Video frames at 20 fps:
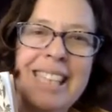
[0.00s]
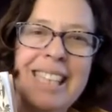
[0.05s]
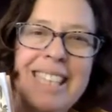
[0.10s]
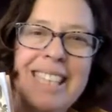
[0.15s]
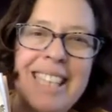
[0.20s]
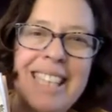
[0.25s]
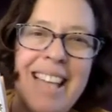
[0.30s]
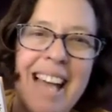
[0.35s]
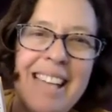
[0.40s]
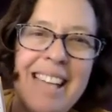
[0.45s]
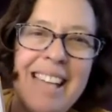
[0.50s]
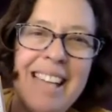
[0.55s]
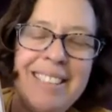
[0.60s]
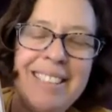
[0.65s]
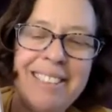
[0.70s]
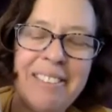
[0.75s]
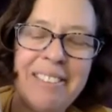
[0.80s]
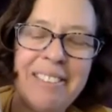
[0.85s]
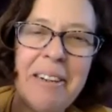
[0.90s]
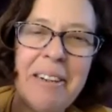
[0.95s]
class
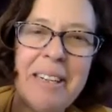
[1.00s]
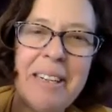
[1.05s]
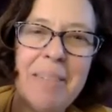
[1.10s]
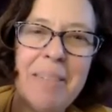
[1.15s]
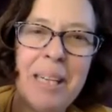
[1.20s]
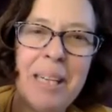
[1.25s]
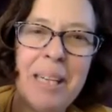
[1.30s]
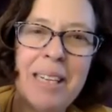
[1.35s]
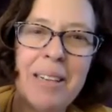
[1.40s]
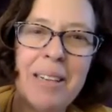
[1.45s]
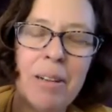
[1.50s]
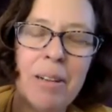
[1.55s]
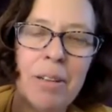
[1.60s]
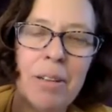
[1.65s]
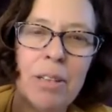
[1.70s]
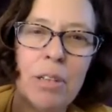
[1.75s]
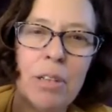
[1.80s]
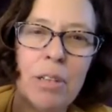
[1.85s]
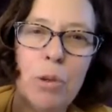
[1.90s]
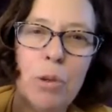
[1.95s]
started being called
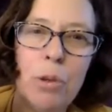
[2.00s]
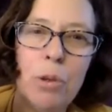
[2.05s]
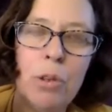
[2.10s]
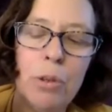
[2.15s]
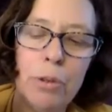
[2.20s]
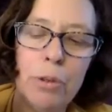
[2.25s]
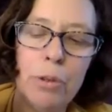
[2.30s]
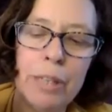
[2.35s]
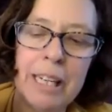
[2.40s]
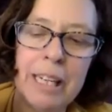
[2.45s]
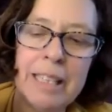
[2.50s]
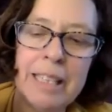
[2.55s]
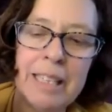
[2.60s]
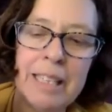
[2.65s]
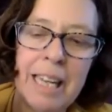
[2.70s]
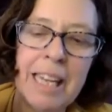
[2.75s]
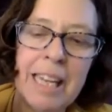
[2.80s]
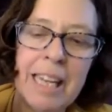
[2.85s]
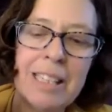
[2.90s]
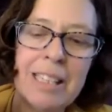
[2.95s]
the
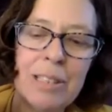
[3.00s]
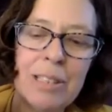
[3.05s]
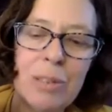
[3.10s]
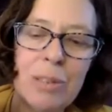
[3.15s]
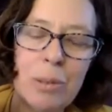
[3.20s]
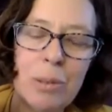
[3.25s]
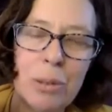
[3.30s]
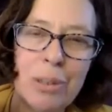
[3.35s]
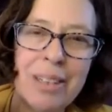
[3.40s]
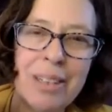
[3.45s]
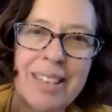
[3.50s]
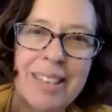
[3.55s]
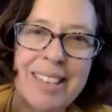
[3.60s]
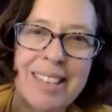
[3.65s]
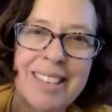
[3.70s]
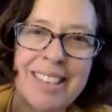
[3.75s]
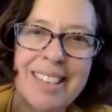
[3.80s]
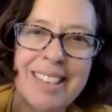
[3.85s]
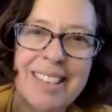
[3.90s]
Curanderx Toolkit